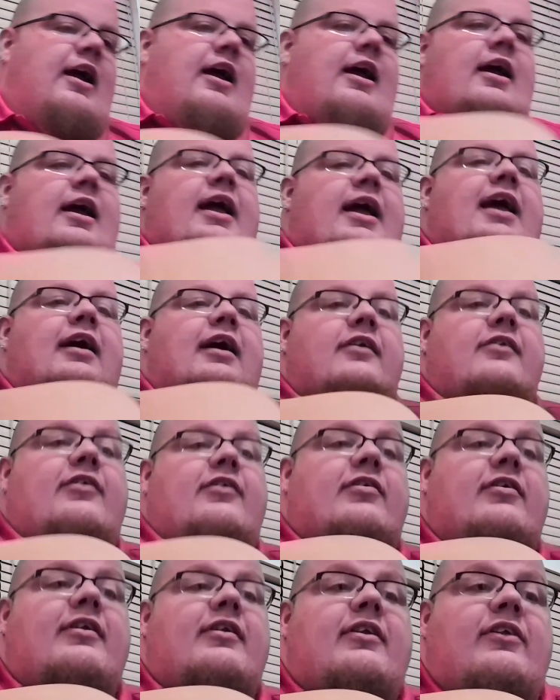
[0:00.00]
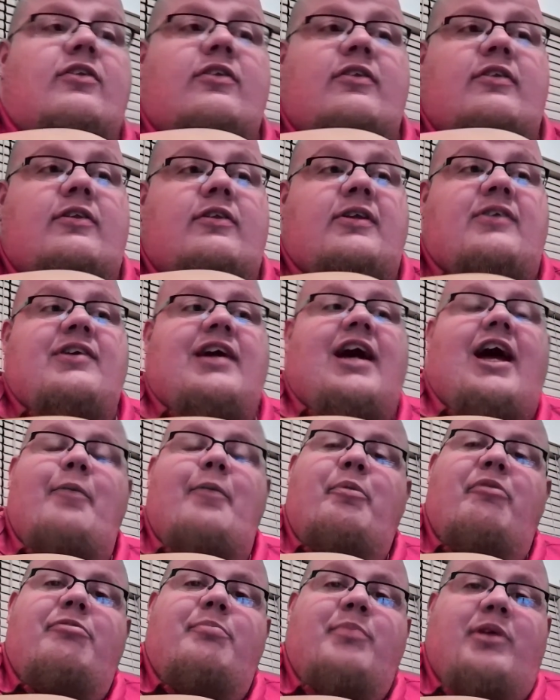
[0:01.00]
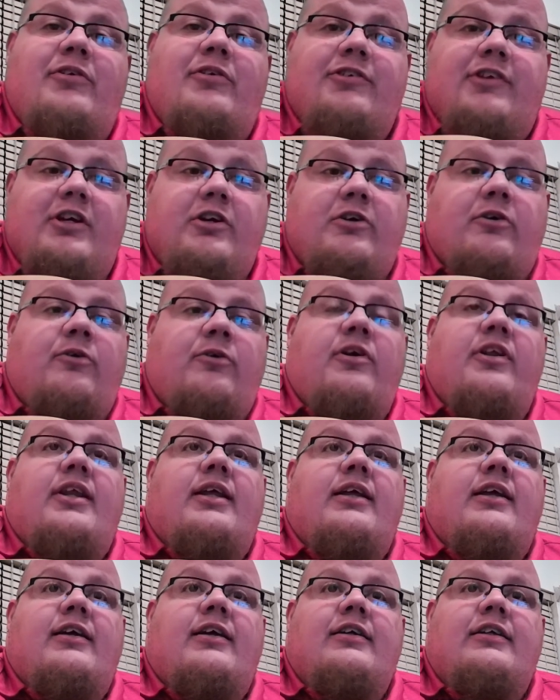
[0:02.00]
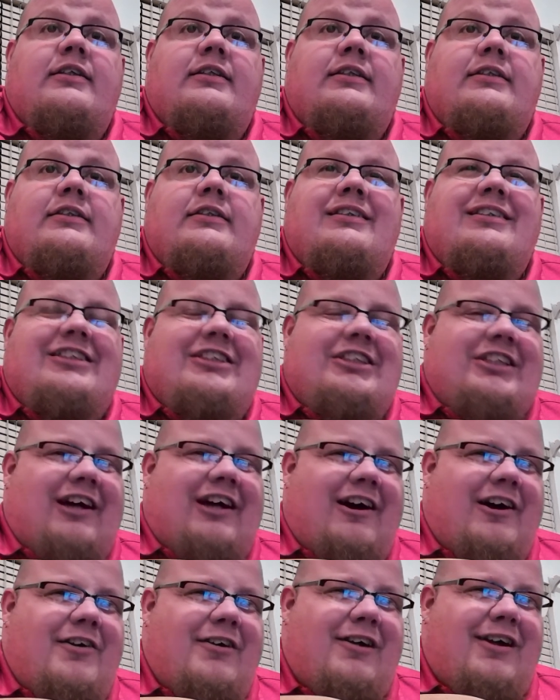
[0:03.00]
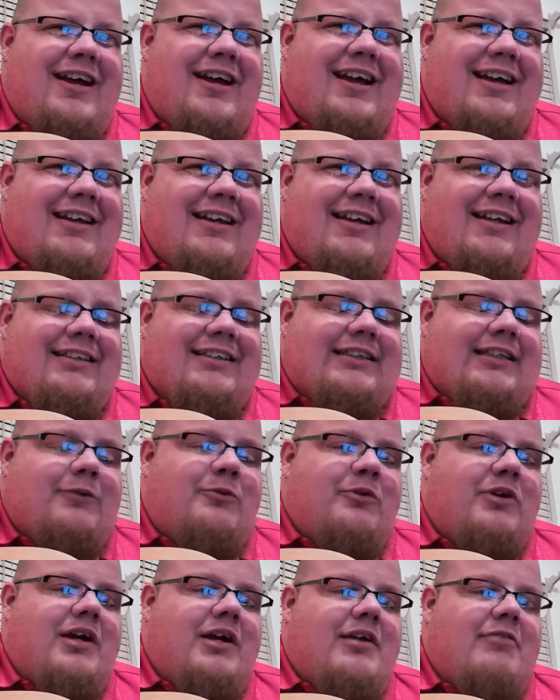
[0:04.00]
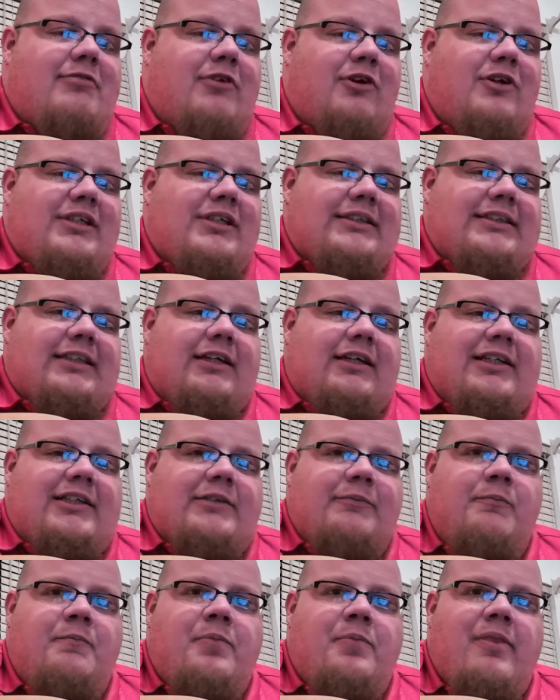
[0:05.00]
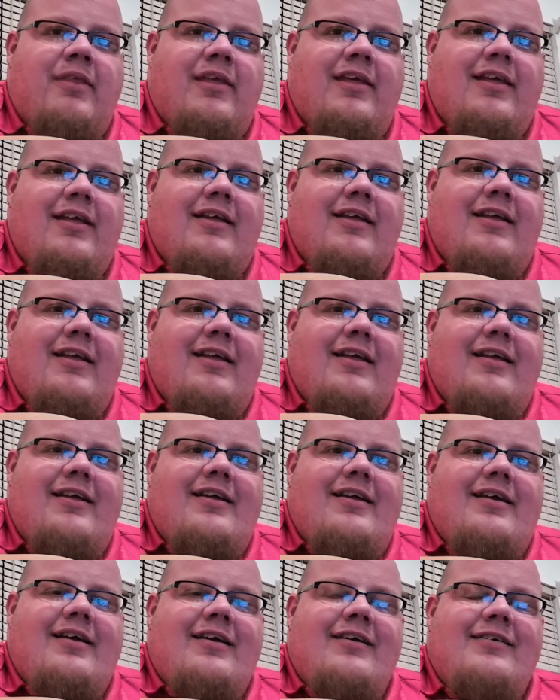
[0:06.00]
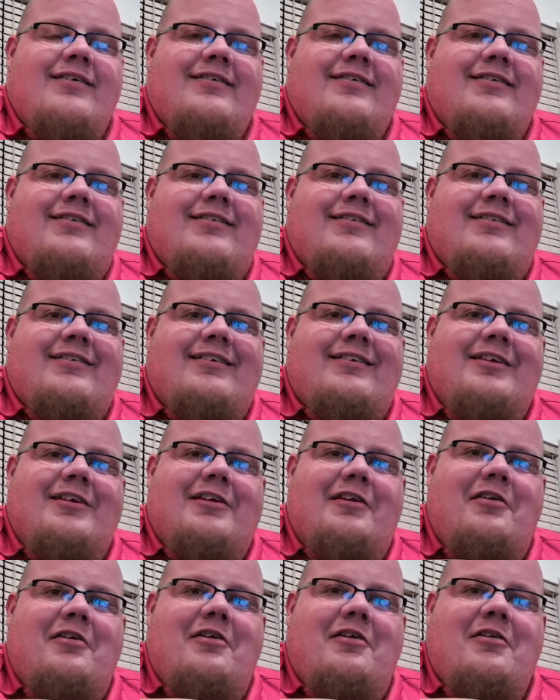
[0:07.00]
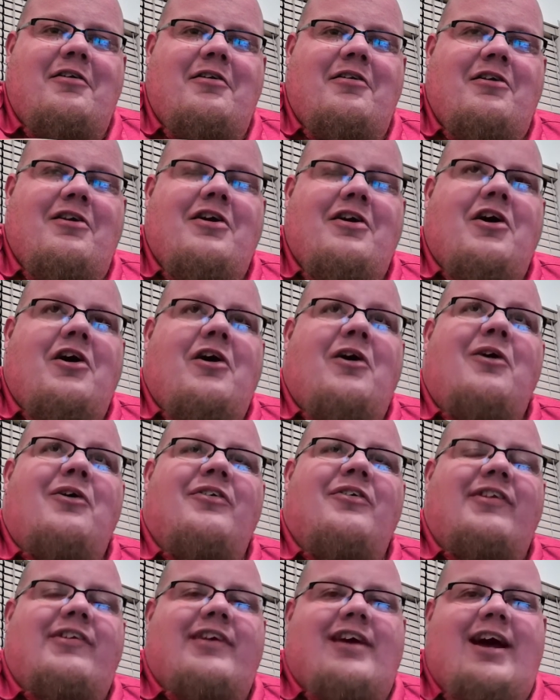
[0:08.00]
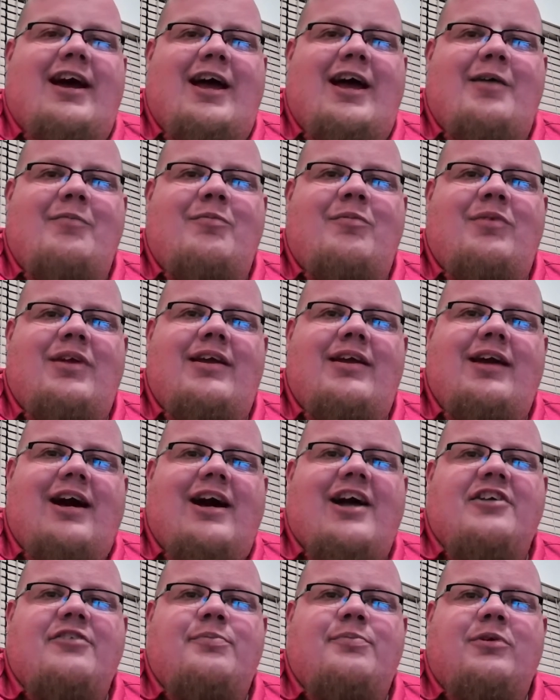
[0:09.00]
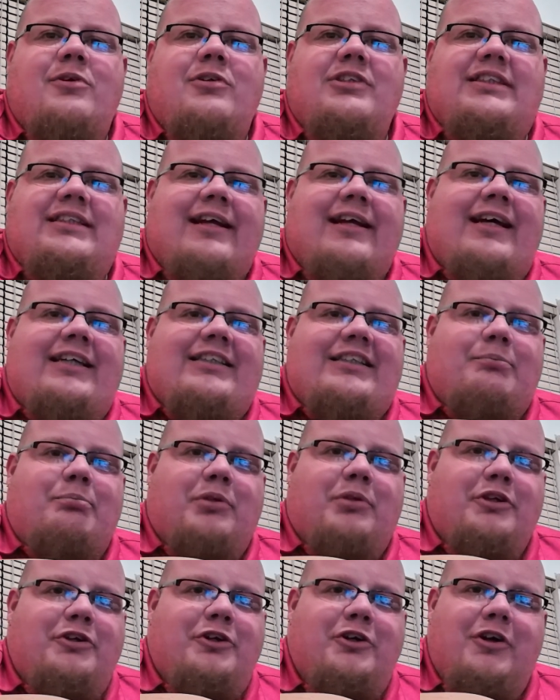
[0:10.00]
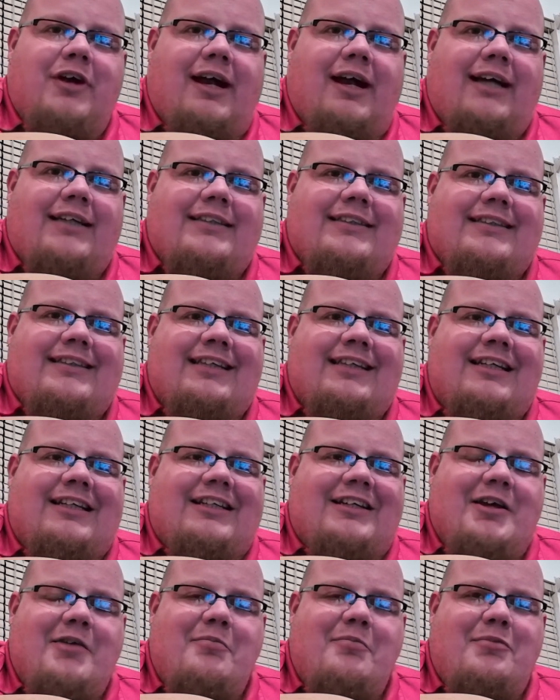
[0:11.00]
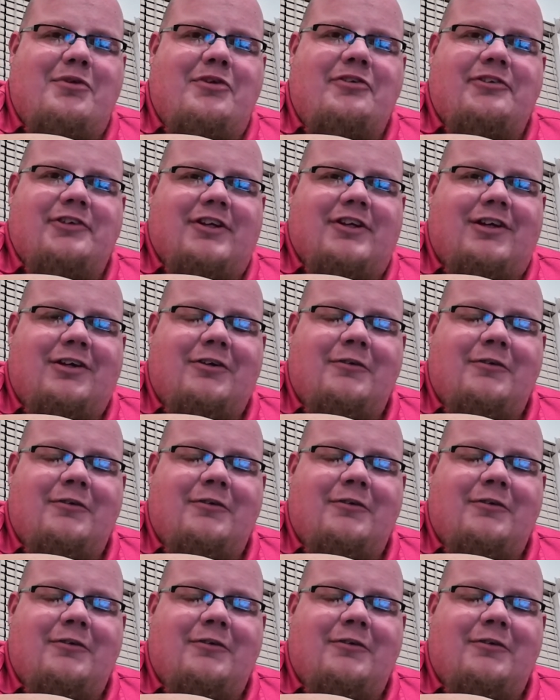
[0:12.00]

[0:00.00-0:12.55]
And the type of music, or the genre, I guess, that we're going to focus on is old-time gospel / bluegrass music.